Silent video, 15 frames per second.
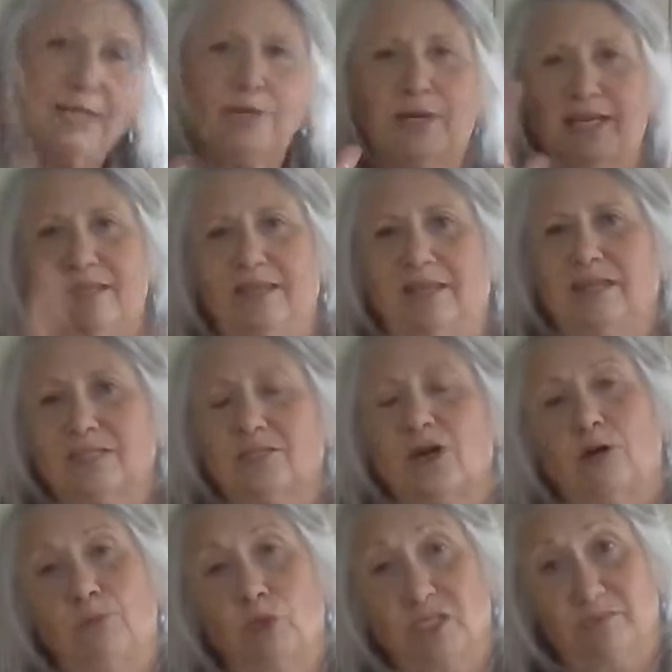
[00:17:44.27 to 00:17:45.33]
do I think it's
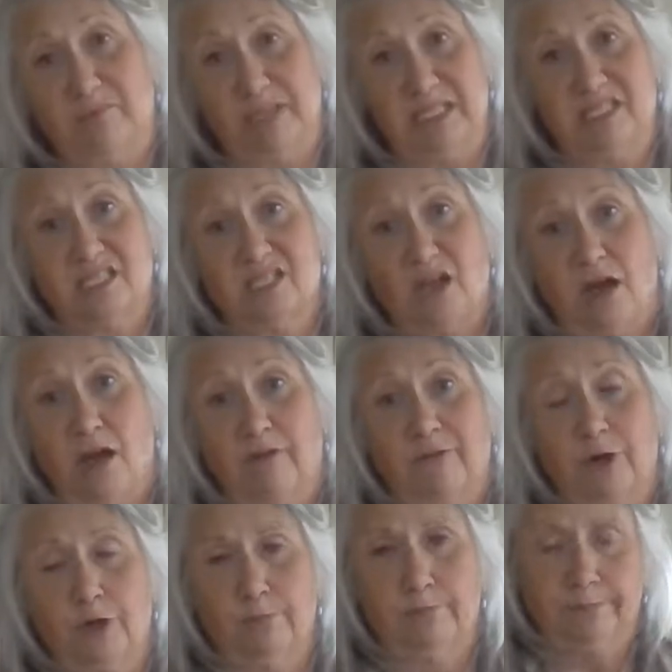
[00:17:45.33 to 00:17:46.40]
almost a business
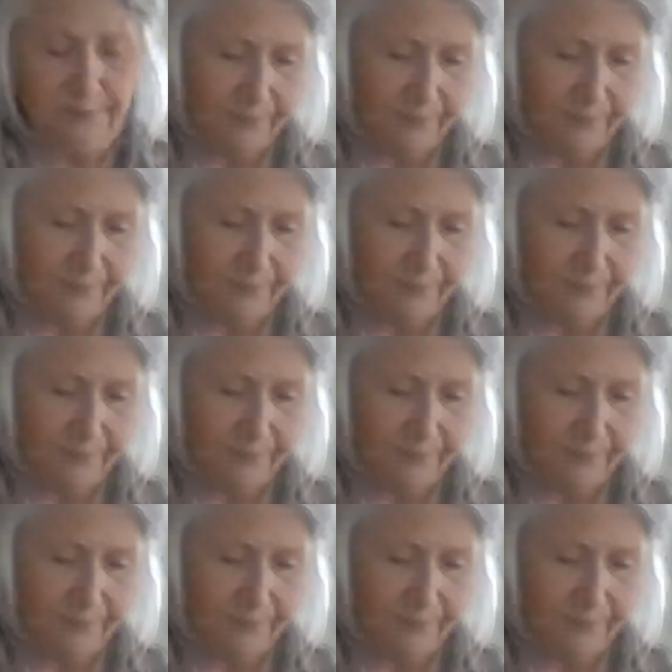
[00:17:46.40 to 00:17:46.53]
offer?